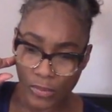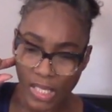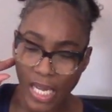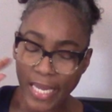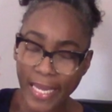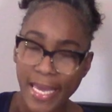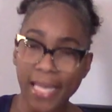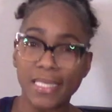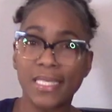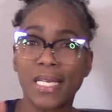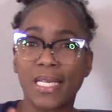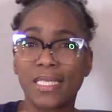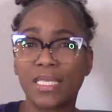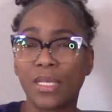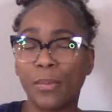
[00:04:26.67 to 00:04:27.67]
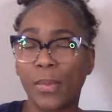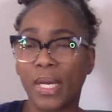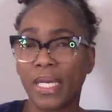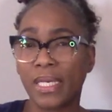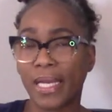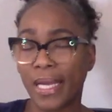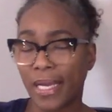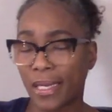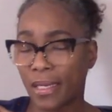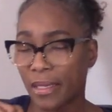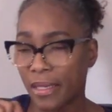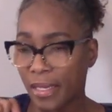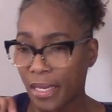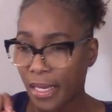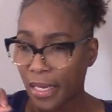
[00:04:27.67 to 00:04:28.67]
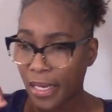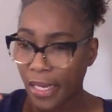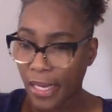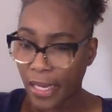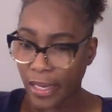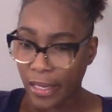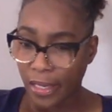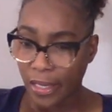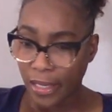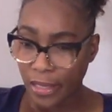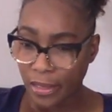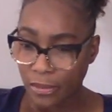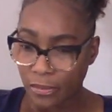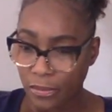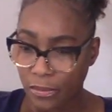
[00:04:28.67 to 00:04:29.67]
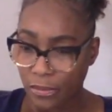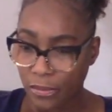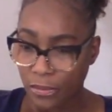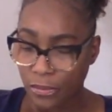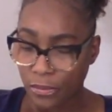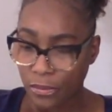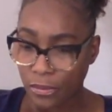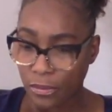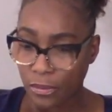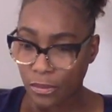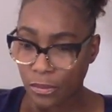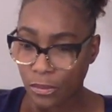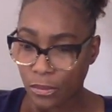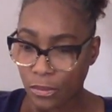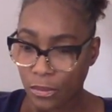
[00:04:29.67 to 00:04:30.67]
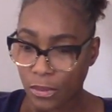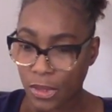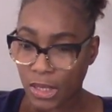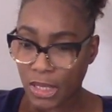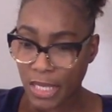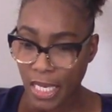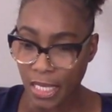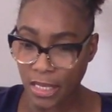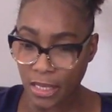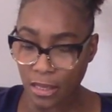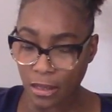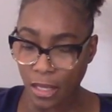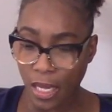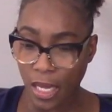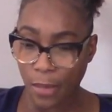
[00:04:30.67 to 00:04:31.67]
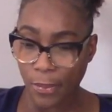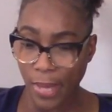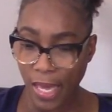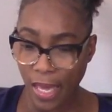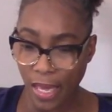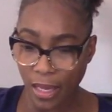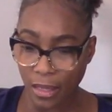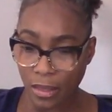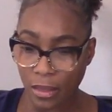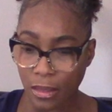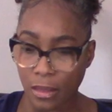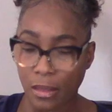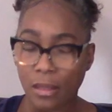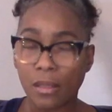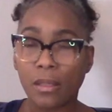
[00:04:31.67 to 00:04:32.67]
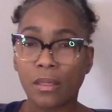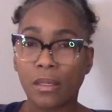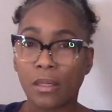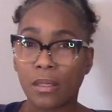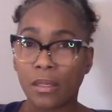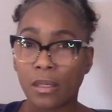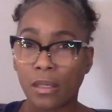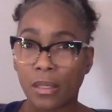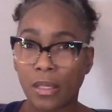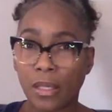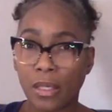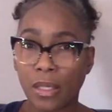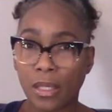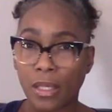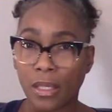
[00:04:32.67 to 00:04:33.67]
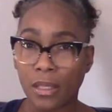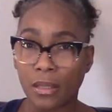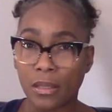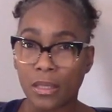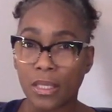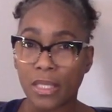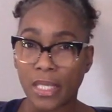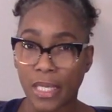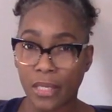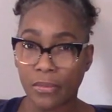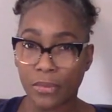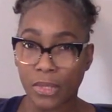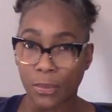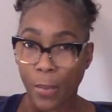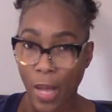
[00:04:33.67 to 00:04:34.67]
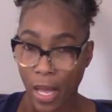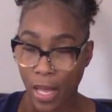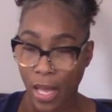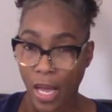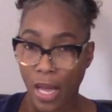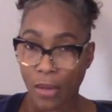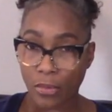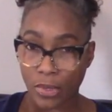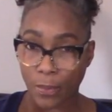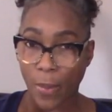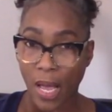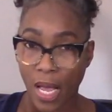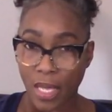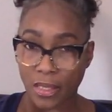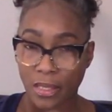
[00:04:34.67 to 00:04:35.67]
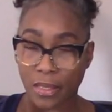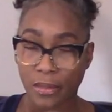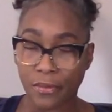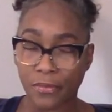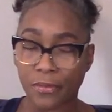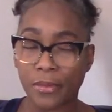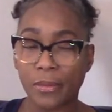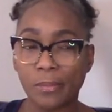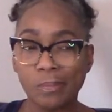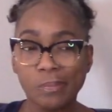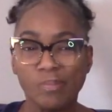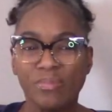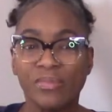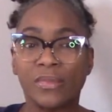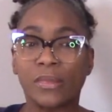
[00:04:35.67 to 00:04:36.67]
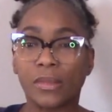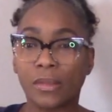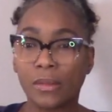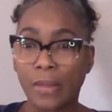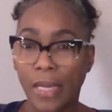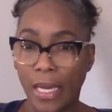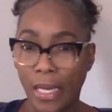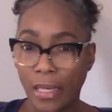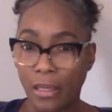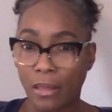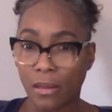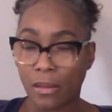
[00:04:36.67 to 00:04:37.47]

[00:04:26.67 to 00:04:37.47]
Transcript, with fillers: I got tested Monday and the test came back and said it was I was positive okay